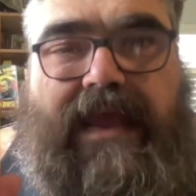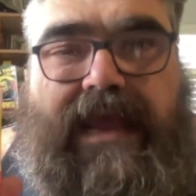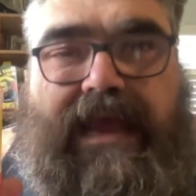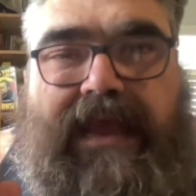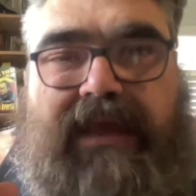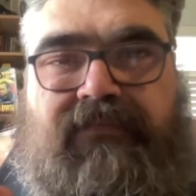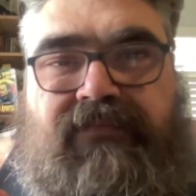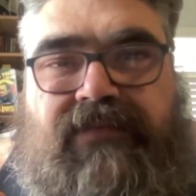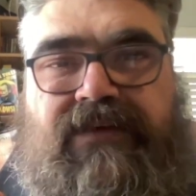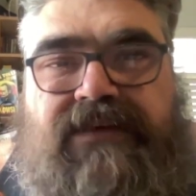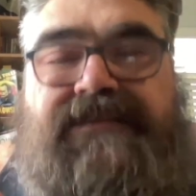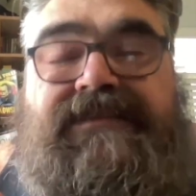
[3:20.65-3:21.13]

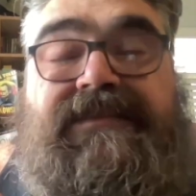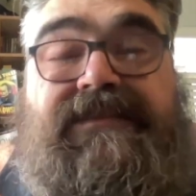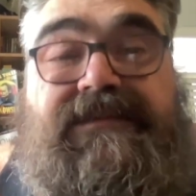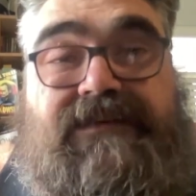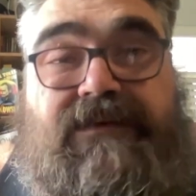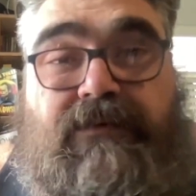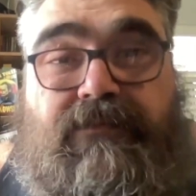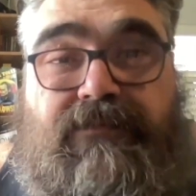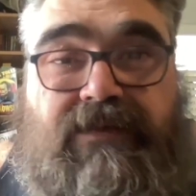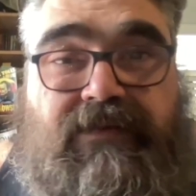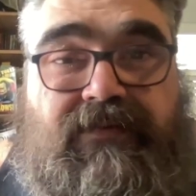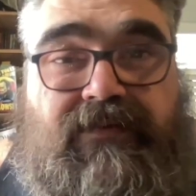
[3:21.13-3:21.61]
And this is
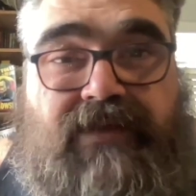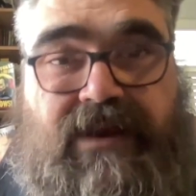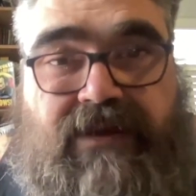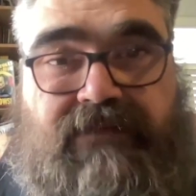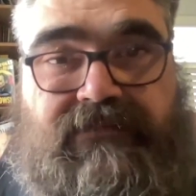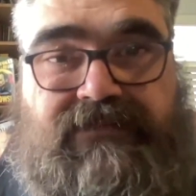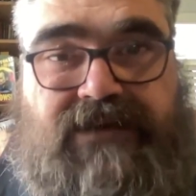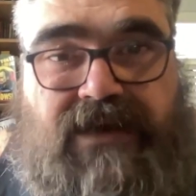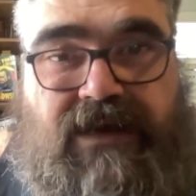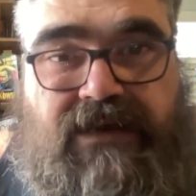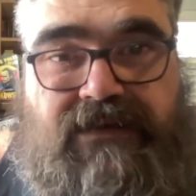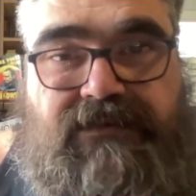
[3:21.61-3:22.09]
something that
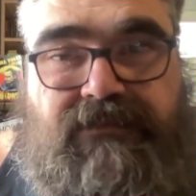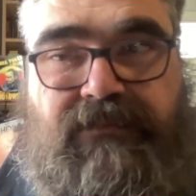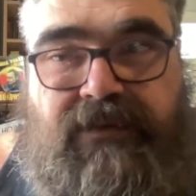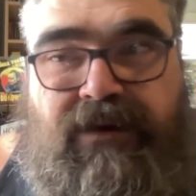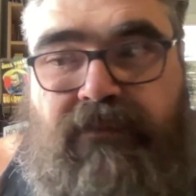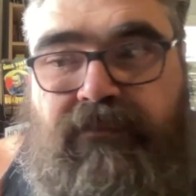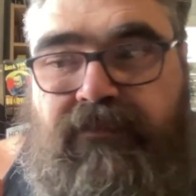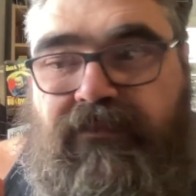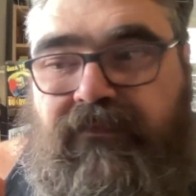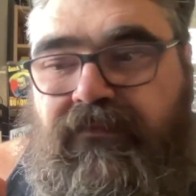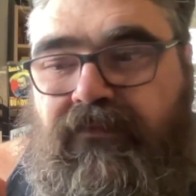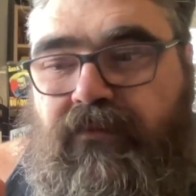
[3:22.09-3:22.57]
I've talked
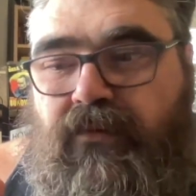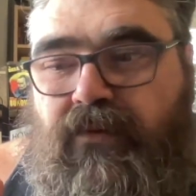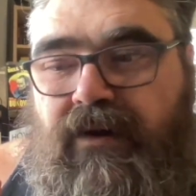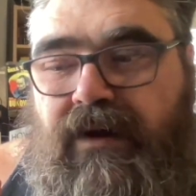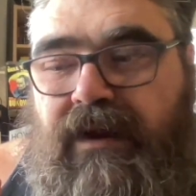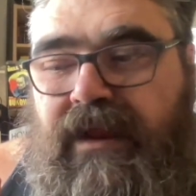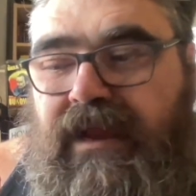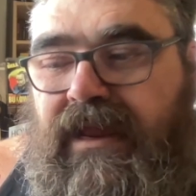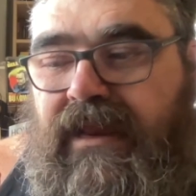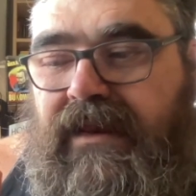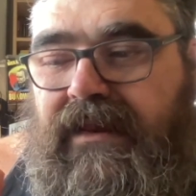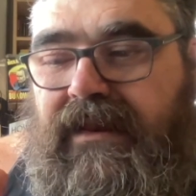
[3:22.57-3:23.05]
about
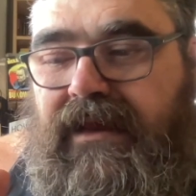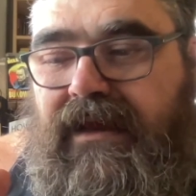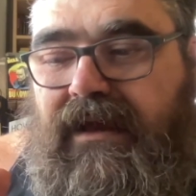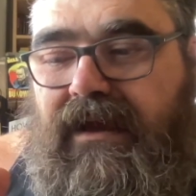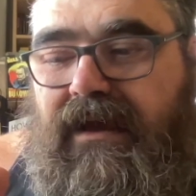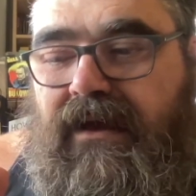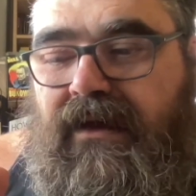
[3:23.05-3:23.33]
before. And